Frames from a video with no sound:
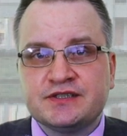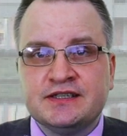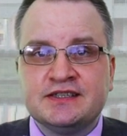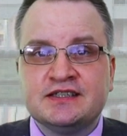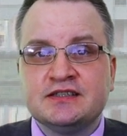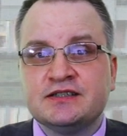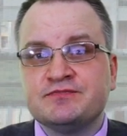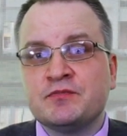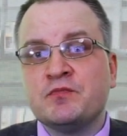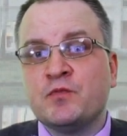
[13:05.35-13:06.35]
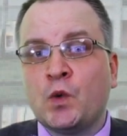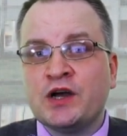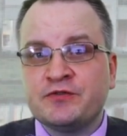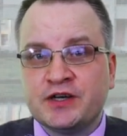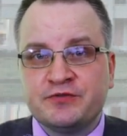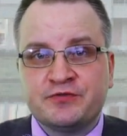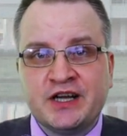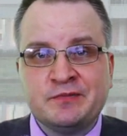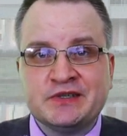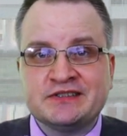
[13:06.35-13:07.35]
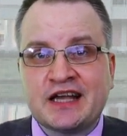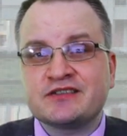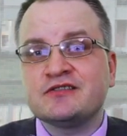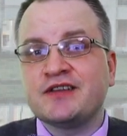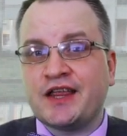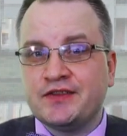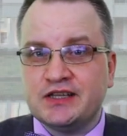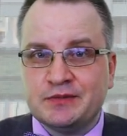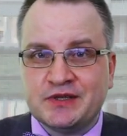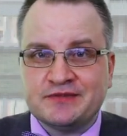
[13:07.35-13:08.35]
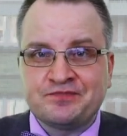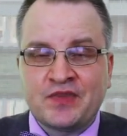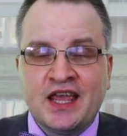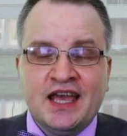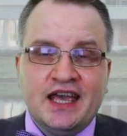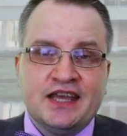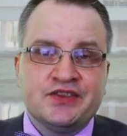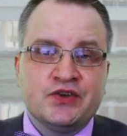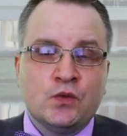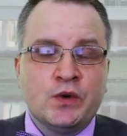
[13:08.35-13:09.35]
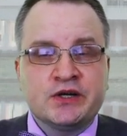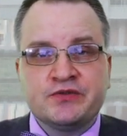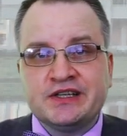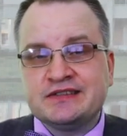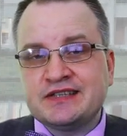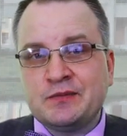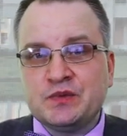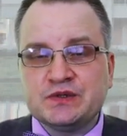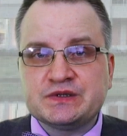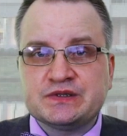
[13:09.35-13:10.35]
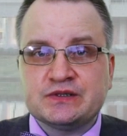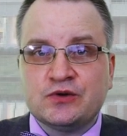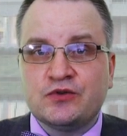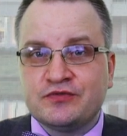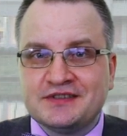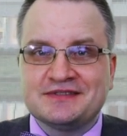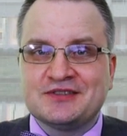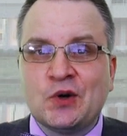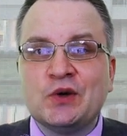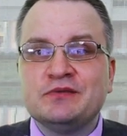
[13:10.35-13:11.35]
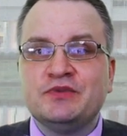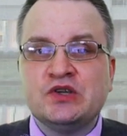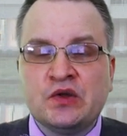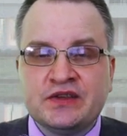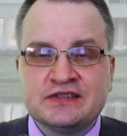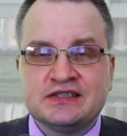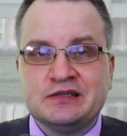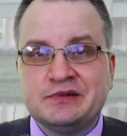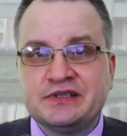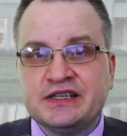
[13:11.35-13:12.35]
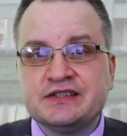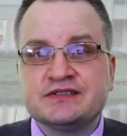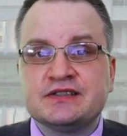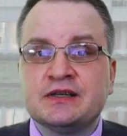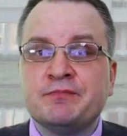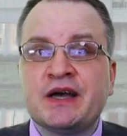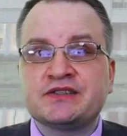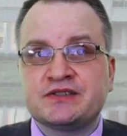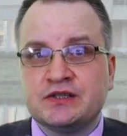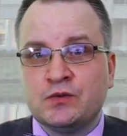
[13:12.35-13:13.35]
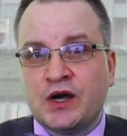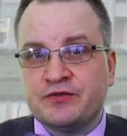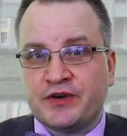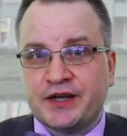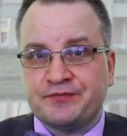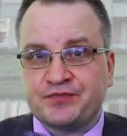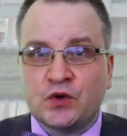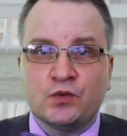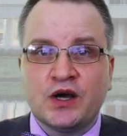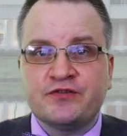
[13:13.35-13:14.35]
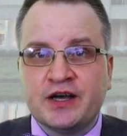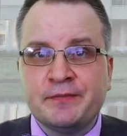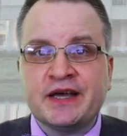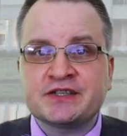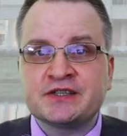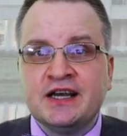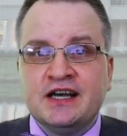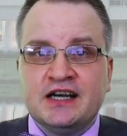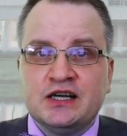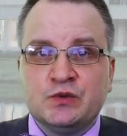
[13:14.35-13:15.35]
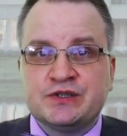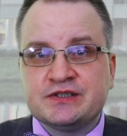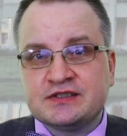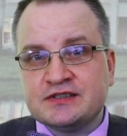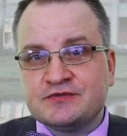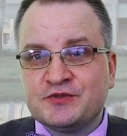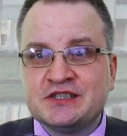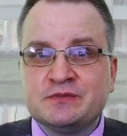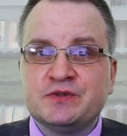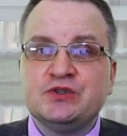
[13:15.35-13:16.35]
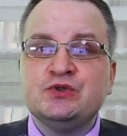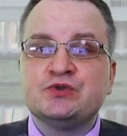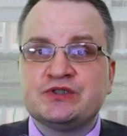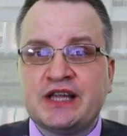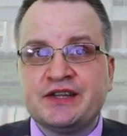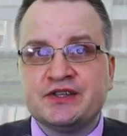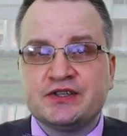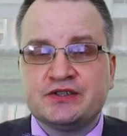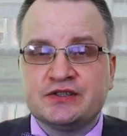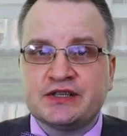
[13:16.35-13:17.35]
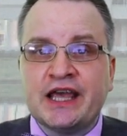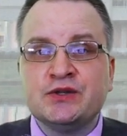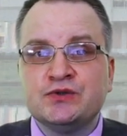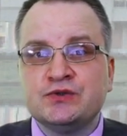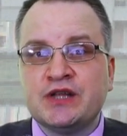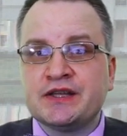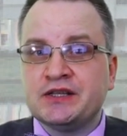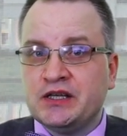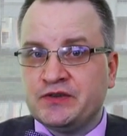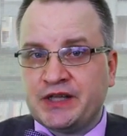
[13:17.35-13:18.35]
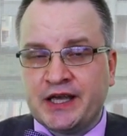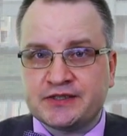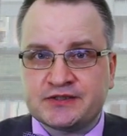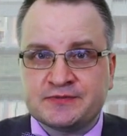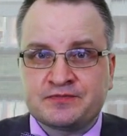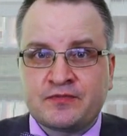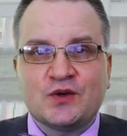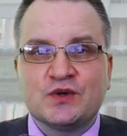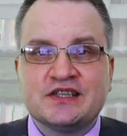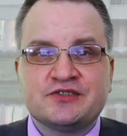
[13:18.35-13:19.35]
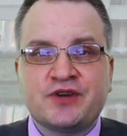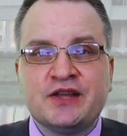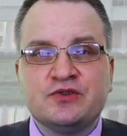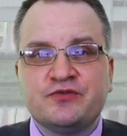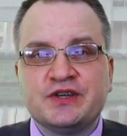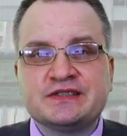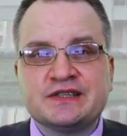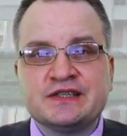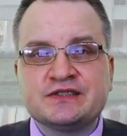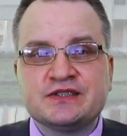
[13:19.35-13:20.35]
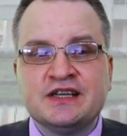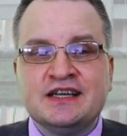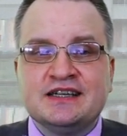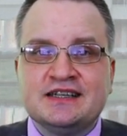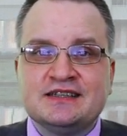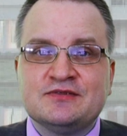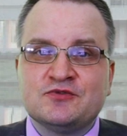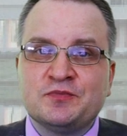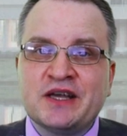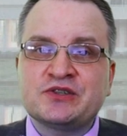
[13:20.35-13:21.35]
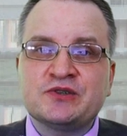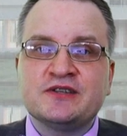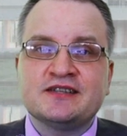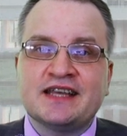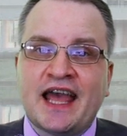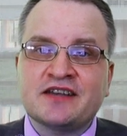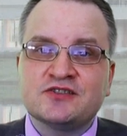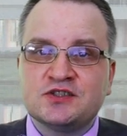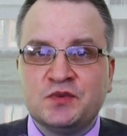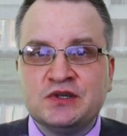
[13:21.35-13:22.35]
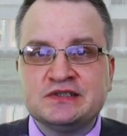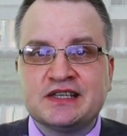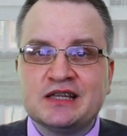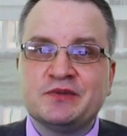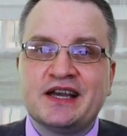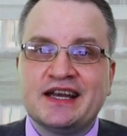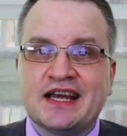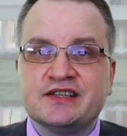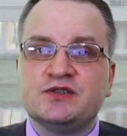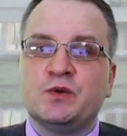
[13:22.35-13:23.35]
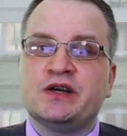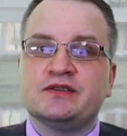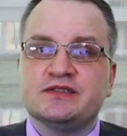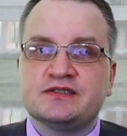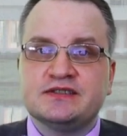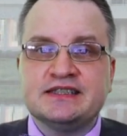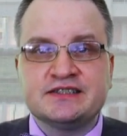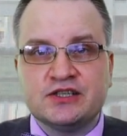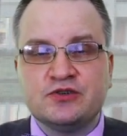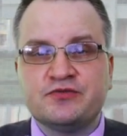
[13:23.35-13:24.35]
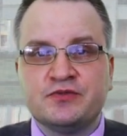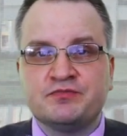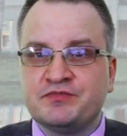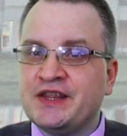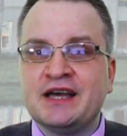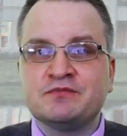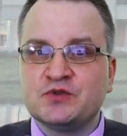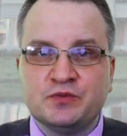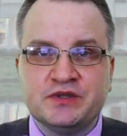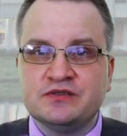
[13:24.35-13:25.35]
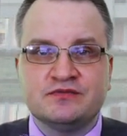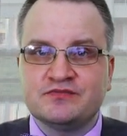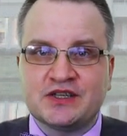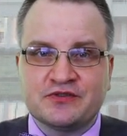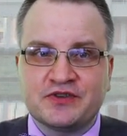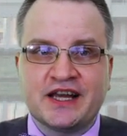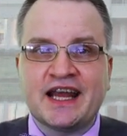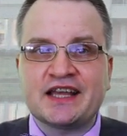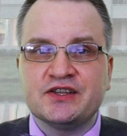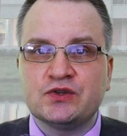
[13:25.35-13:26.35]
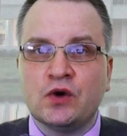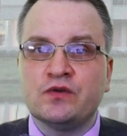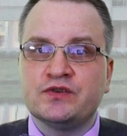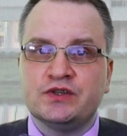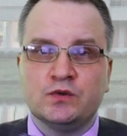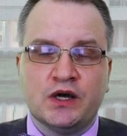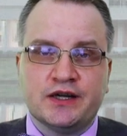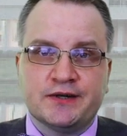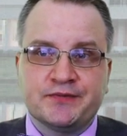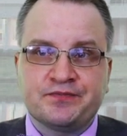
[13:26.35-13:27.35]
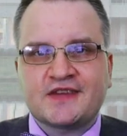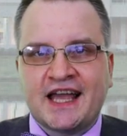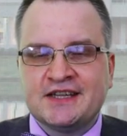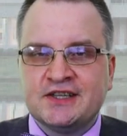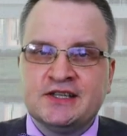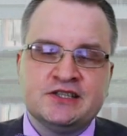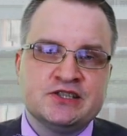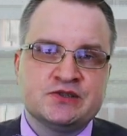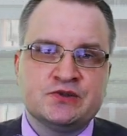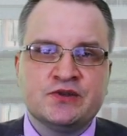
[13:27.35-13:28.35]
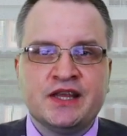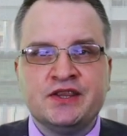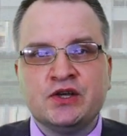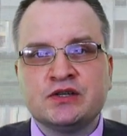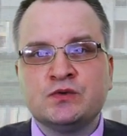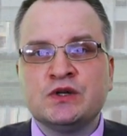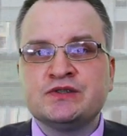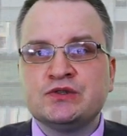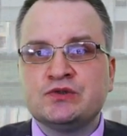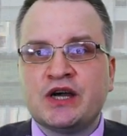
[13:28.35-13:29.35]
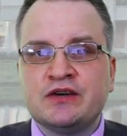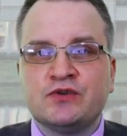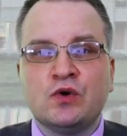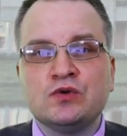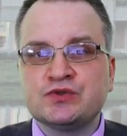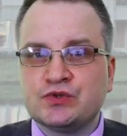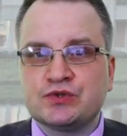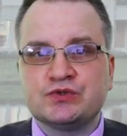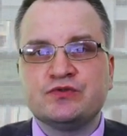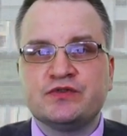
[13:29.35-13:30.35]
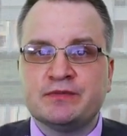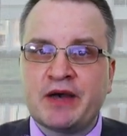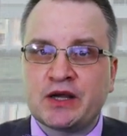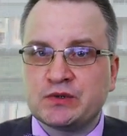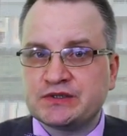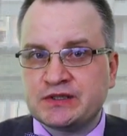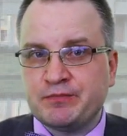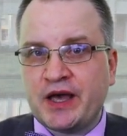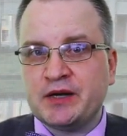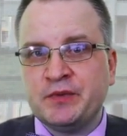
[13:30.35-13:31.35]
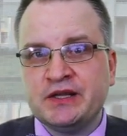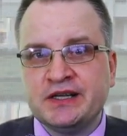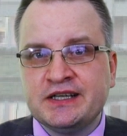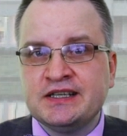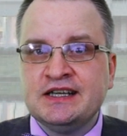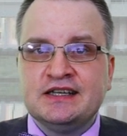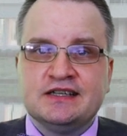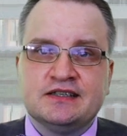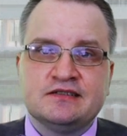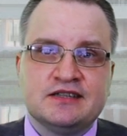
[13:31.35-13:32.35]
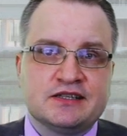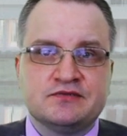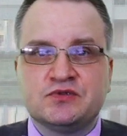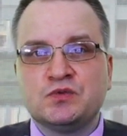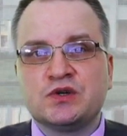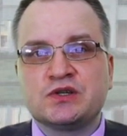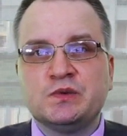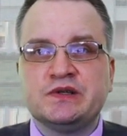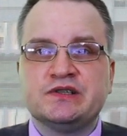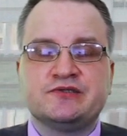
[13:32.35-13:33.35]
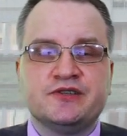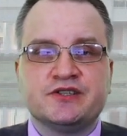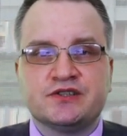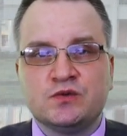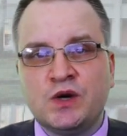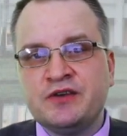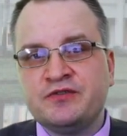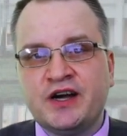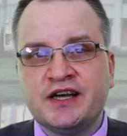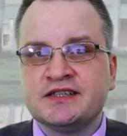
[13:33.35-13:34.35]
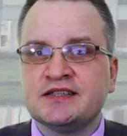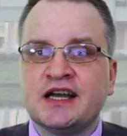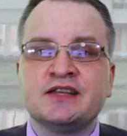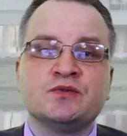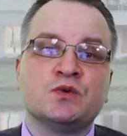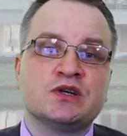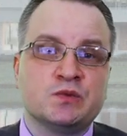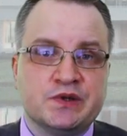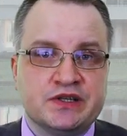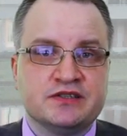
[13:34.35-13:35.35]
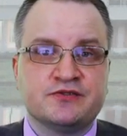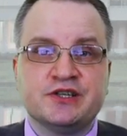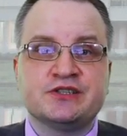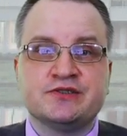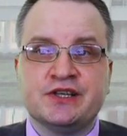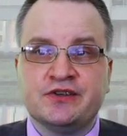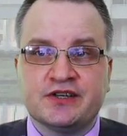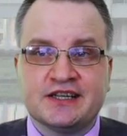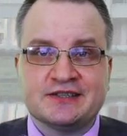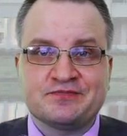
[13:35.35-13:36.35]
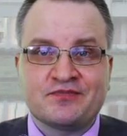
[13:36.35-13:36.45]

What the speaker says: in a Wi-Fi frame is actually not the limit. And one of the examples of going beyond this limit is mesh Wi-Fi, or Wi-Fi mesh, which is a reasonably new standard 802.11s. What they're trying to fix is to make sure that access points can be connected wirelessly instead of them to be kind of connected over the wire. And in addition to that, they wanted to have all sorts of backwards compatibility, like to work with the traditional Wi-Fi and work with the traditional Ethernet.